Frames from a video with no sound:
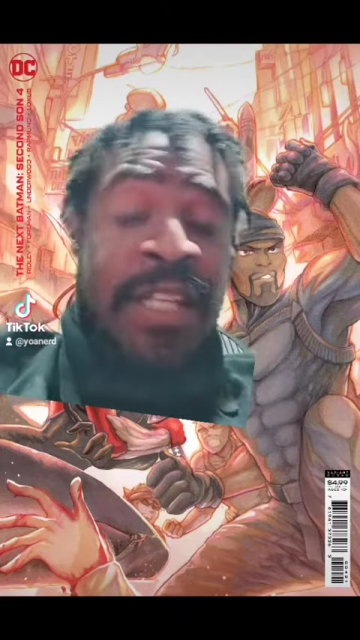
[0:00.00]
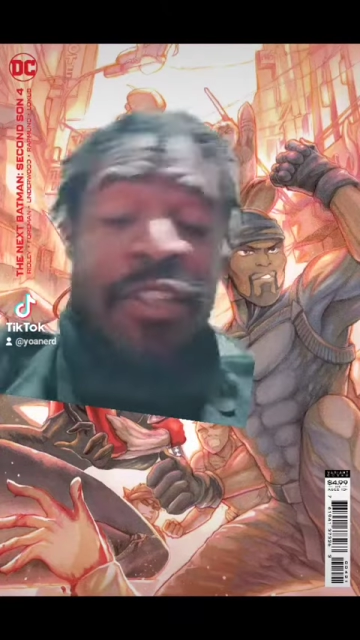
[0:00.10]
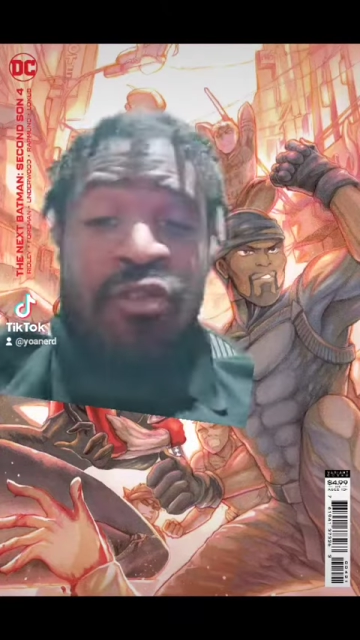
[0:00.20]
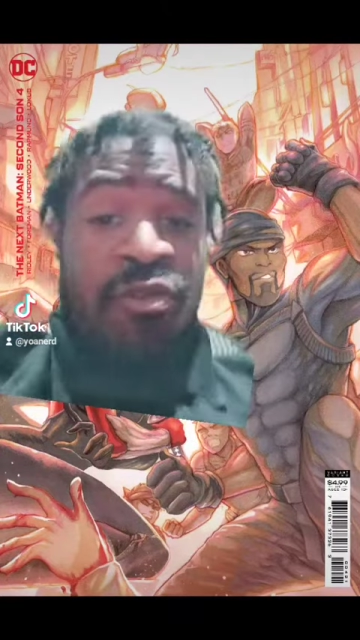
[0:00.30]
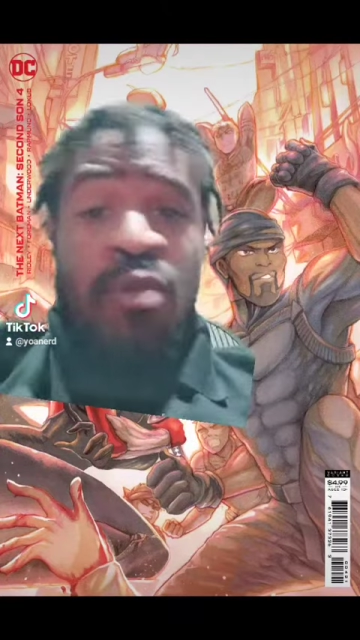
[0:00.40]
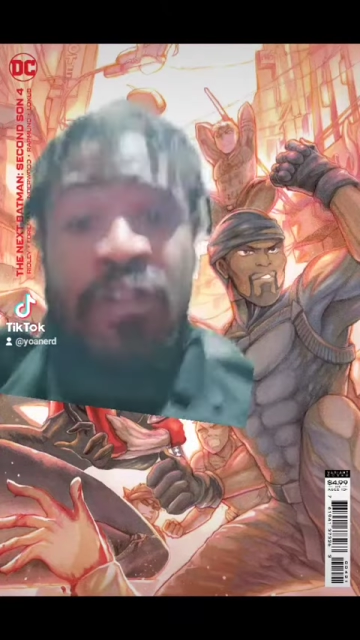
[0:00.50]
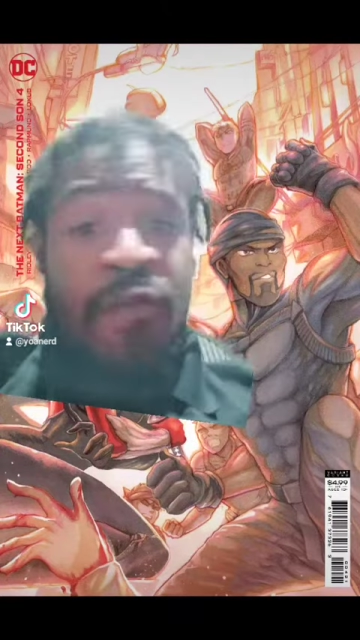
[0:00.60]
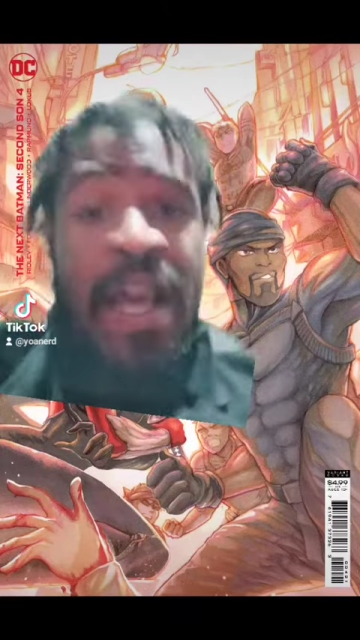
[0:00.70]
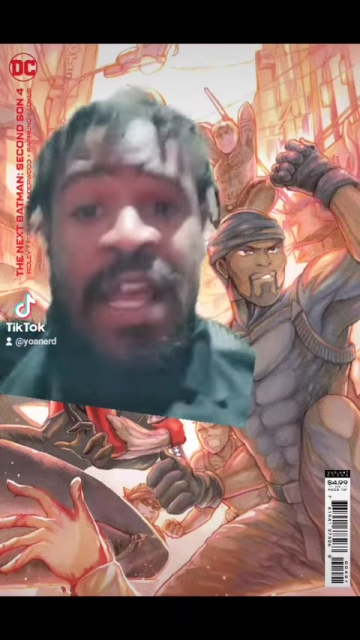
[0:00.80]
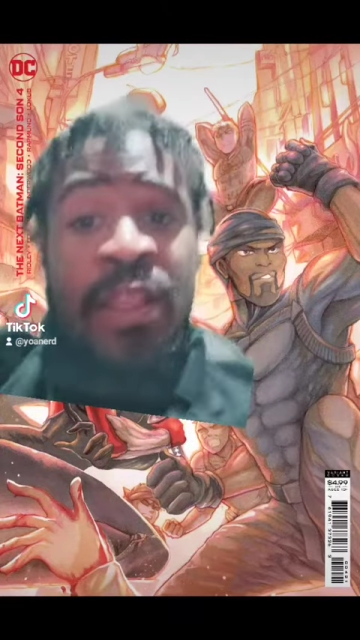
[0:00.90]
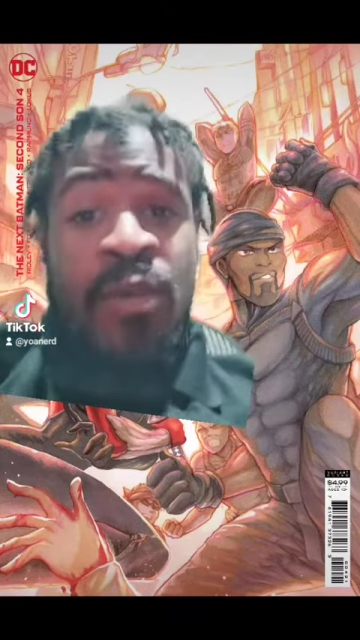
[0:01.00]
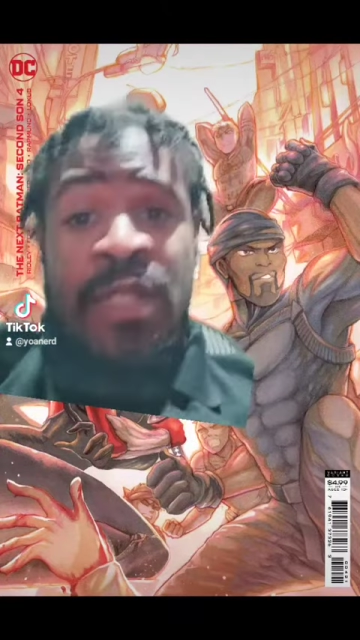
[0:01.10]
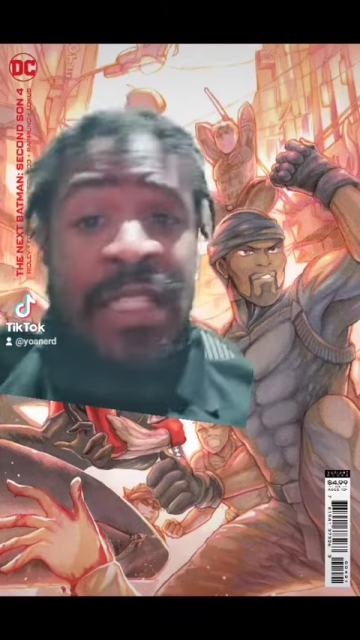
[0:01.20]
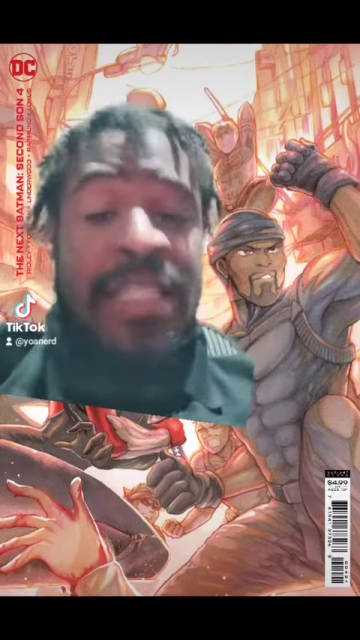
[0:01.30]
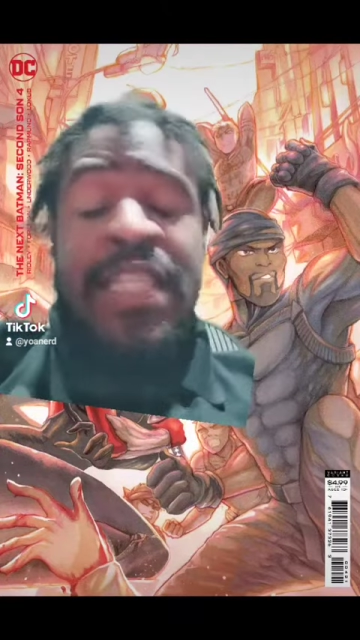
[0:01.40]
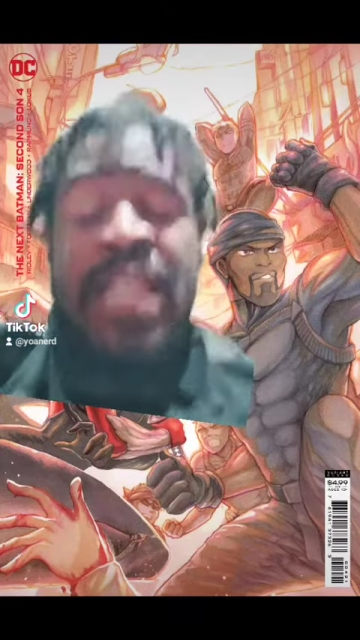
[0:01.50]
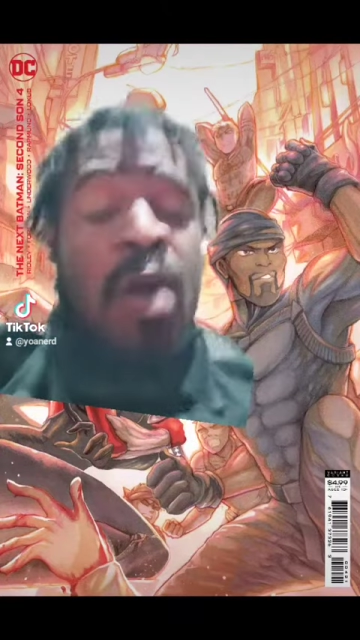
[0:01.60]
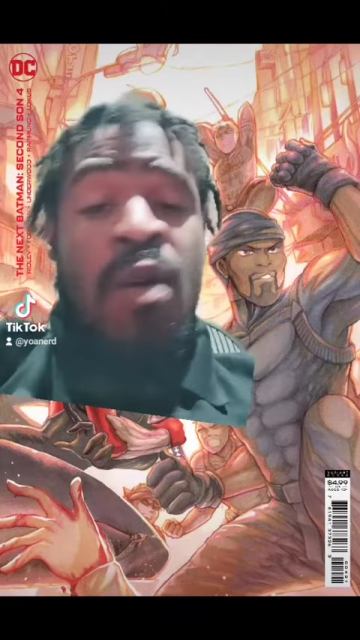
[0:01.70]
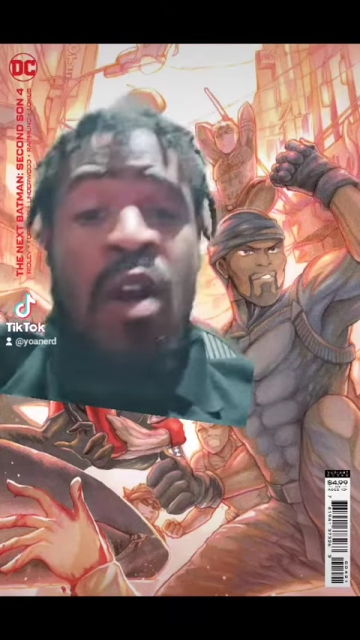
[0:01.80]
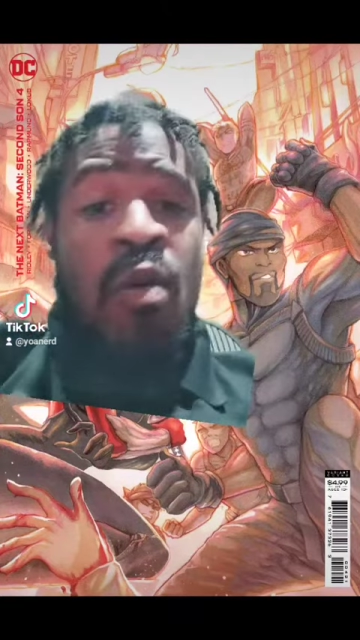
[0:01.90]
because you know his father was the
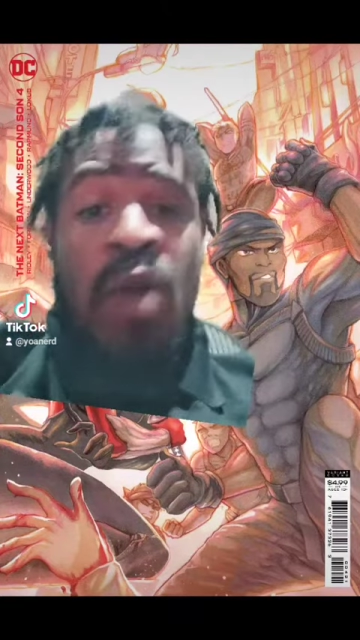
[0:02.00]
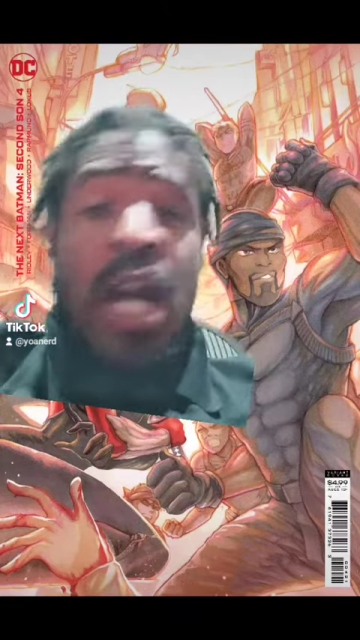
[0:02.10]
COO